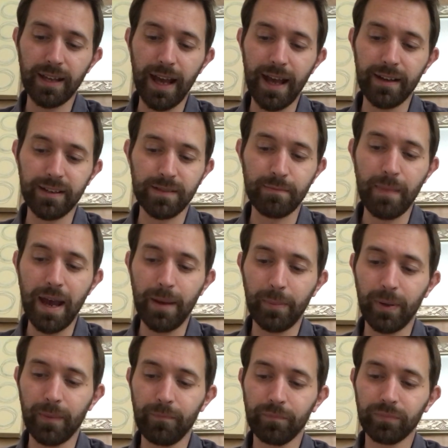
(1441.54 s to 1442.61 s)
at Anna's map.
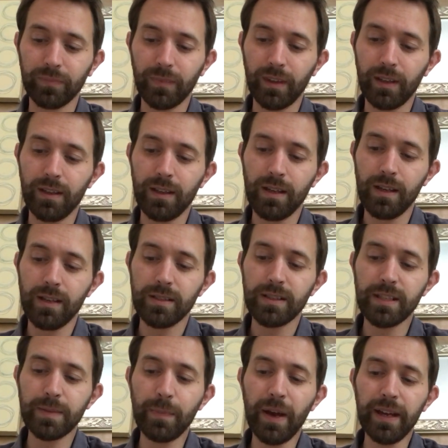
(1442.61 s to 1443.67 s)

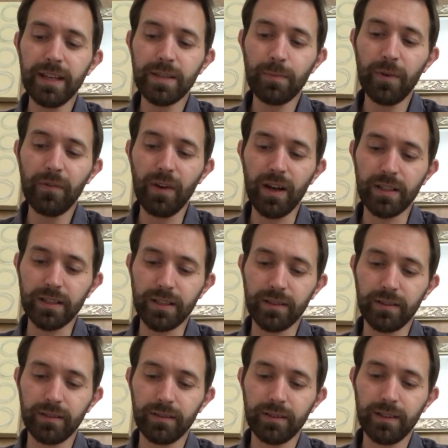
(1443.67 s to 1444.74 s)
Despite his bravado,
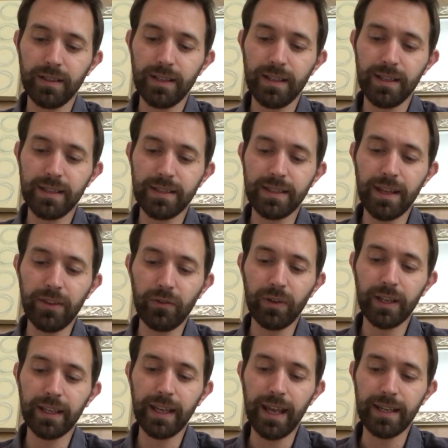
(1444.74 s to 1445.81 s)
his
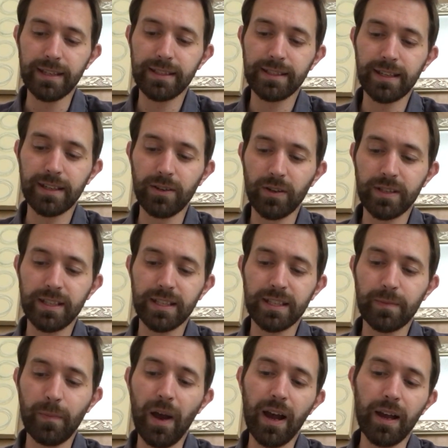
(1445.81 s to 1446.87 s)
dithering gait did not
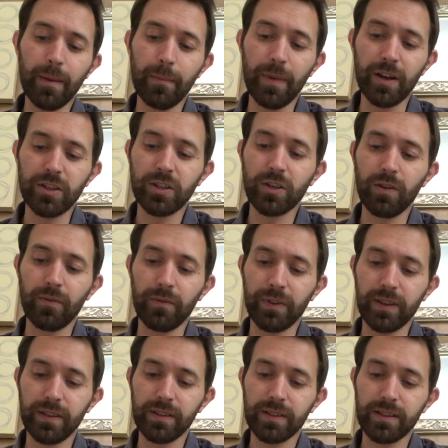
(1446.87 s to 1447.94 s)
inspire much
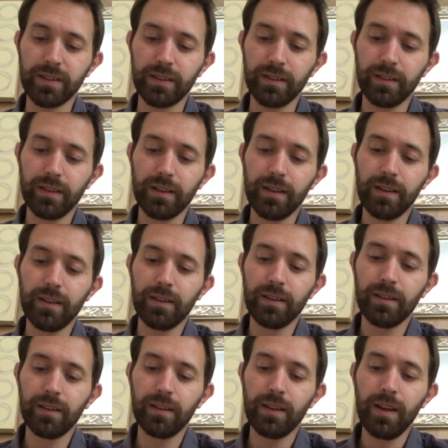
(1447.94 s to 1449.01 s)
confidence.
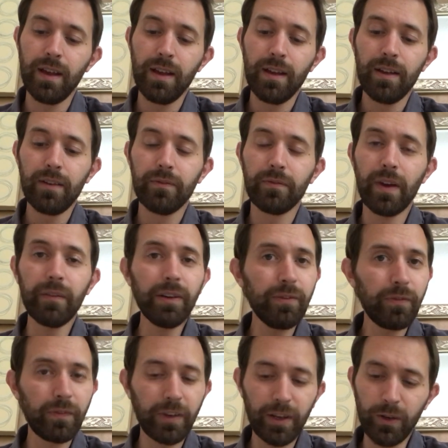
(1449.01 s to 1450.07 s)
Very
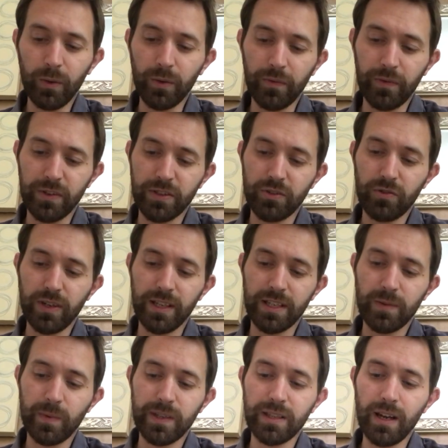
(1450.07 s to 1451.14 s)
few of the
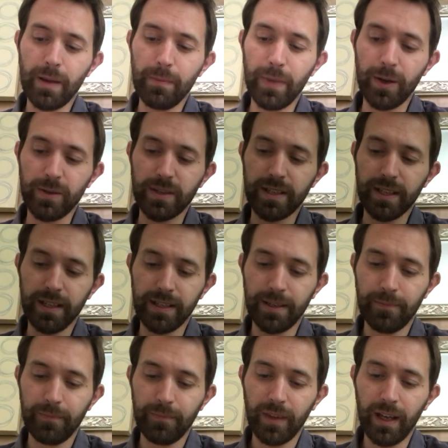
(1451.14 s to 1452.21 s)
streets were signposted,
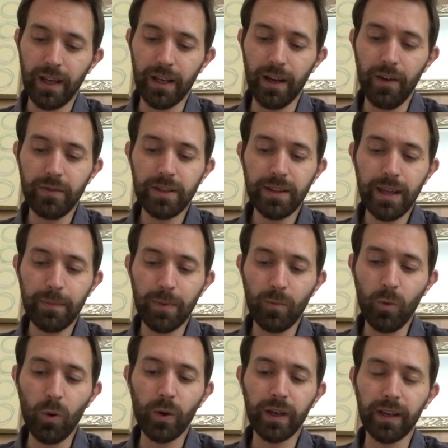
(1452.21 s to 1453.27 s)
and after they'd been
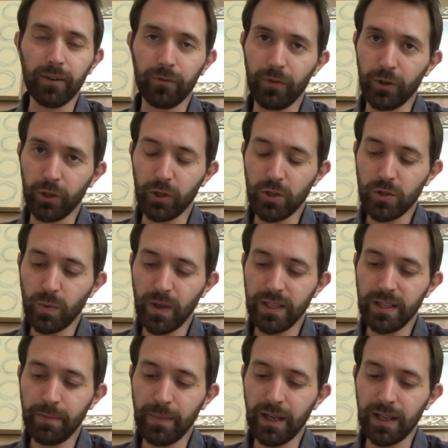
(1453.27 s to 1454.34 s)
walking for a good
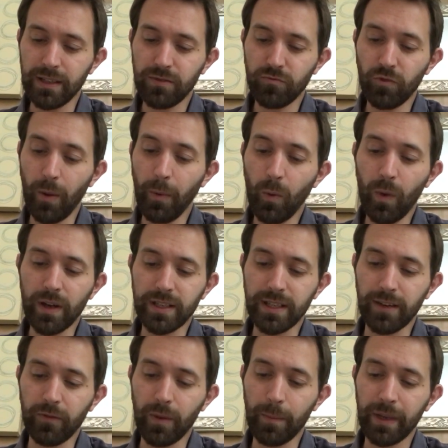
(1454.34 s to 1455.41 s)
20 minutes, Robert wondered
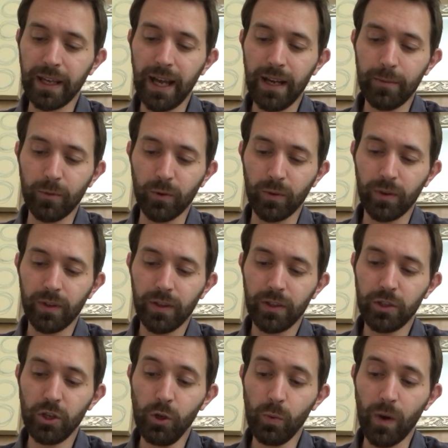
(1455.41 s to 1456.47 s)
if the mechanimal
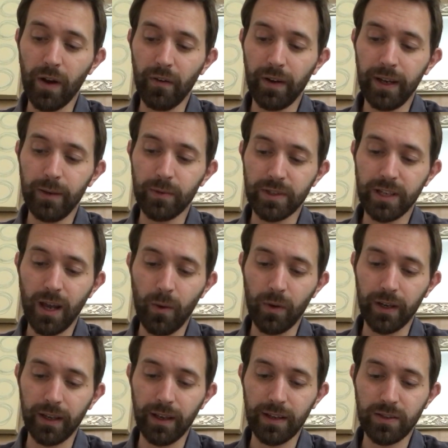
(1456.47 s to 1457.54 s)
knew where he was
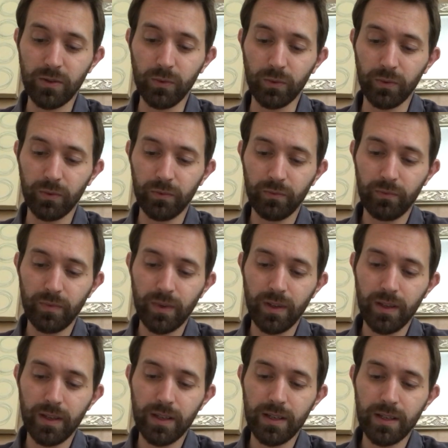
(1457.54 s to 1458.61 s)
going at all.
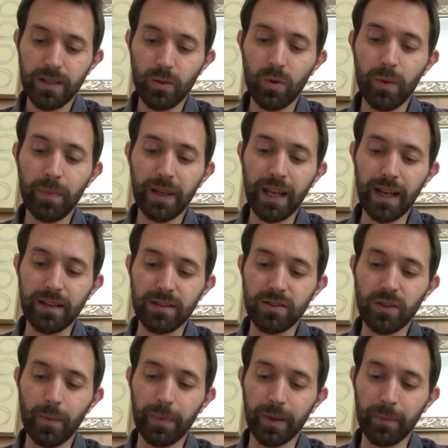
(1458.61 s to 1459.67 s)
So he began
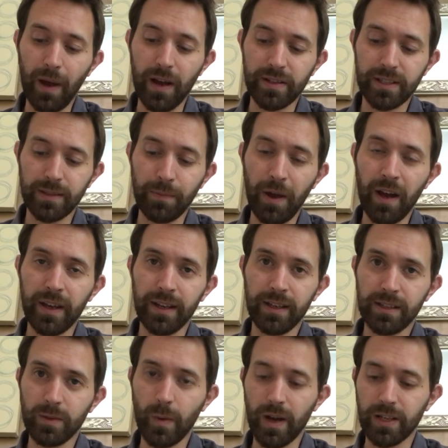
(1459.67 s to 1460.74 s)
stopping passers-by
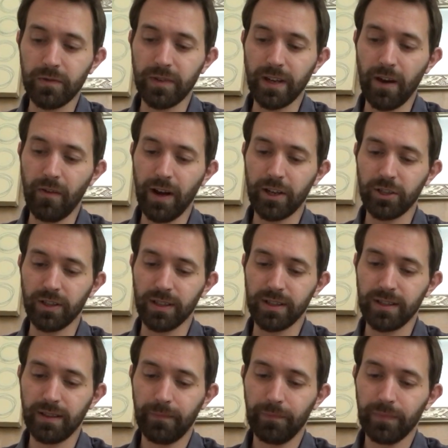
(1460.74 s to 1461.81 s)
to ask for
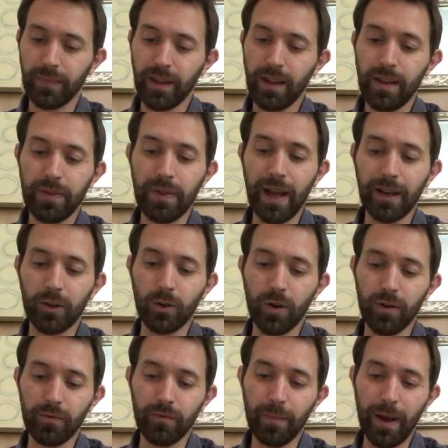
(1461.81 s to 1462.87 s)
directions. That
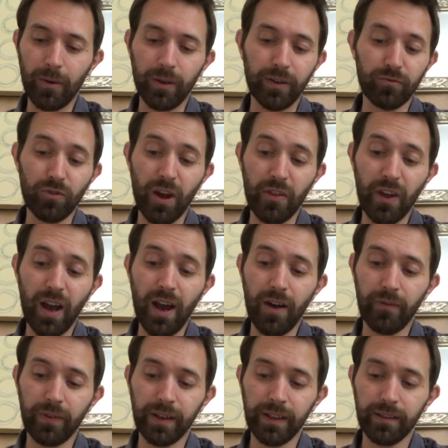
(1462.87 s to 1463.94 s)
got Malkin rather
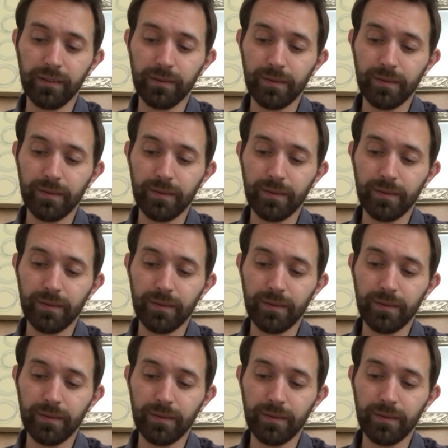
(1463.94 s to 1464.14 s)
huffy.